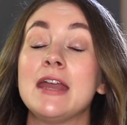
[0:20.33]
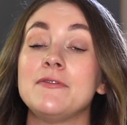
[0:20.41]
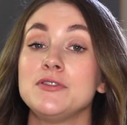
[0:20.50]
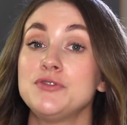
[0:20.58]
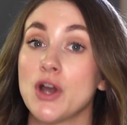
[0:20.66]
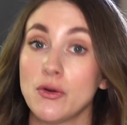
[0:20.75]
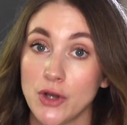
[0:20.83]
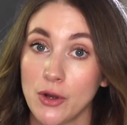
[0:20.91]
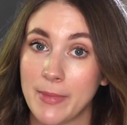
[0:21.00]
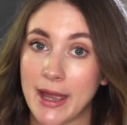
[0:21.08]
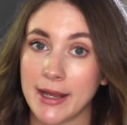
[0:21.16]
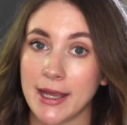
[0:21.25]
If you don't know
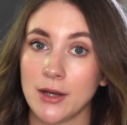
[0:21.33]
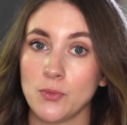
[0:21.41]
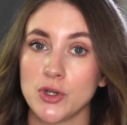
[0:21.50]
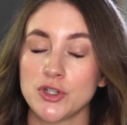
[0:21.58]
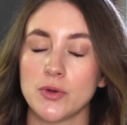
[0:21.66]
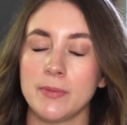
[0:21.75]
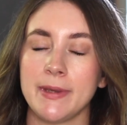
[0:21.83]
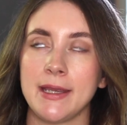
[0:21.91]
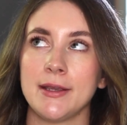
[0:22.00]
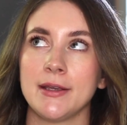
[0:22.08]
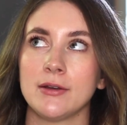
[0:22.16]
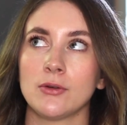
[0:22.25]
Megan, which would
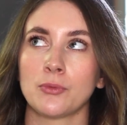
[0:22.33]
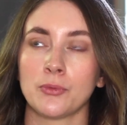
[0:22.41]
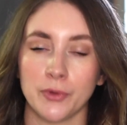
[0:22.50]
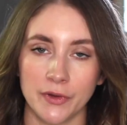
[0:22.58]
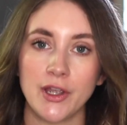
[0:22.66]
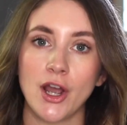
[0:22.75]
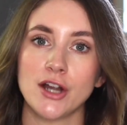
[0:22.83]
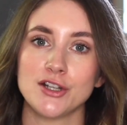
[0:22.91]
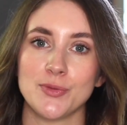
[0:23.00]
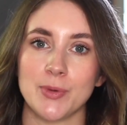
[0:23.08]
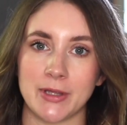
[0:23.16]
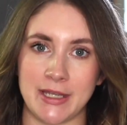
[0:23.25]
be really hard
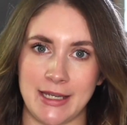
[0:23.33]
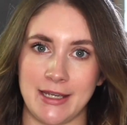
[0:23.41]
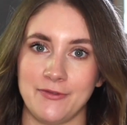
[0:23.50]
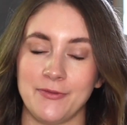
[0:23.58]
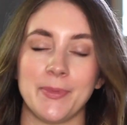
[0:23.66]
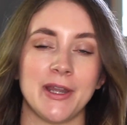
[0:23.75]
to believe,